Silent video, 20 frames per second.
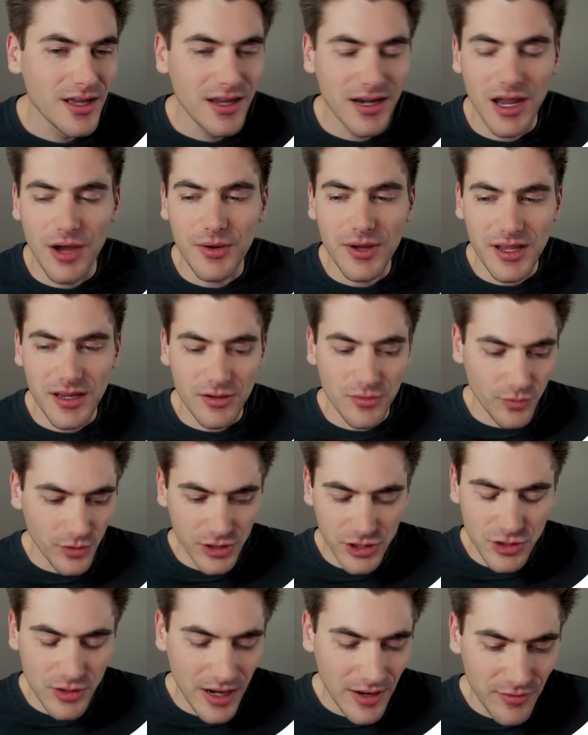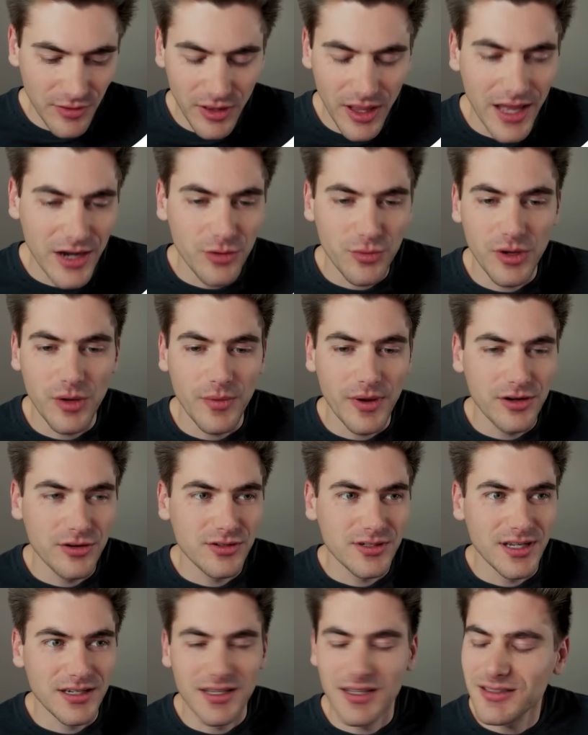Now again, once you have a lot of
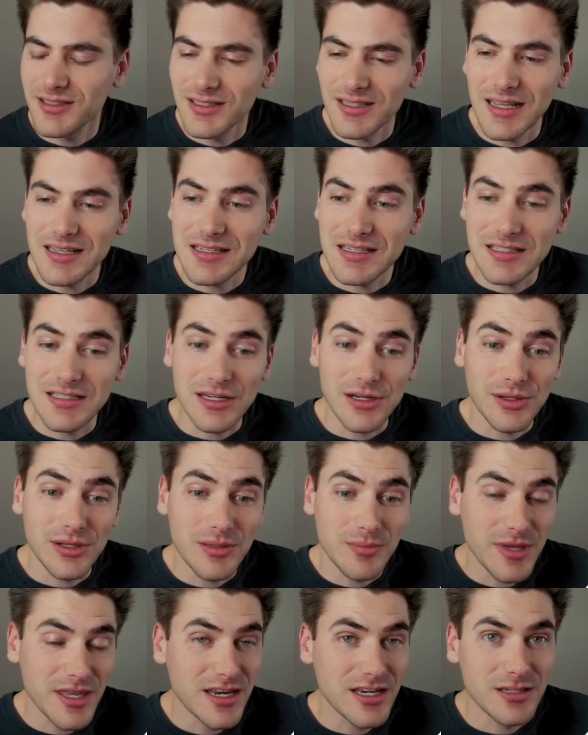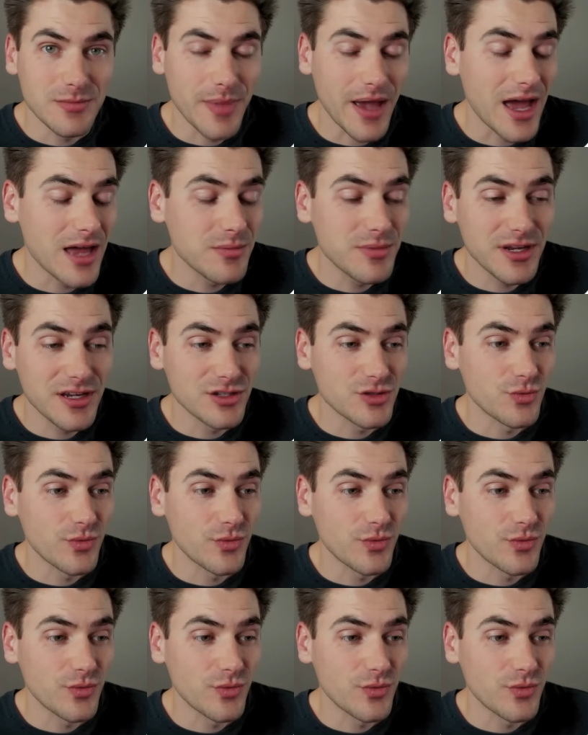re-renders, that doesn't necessarily mean it's bad because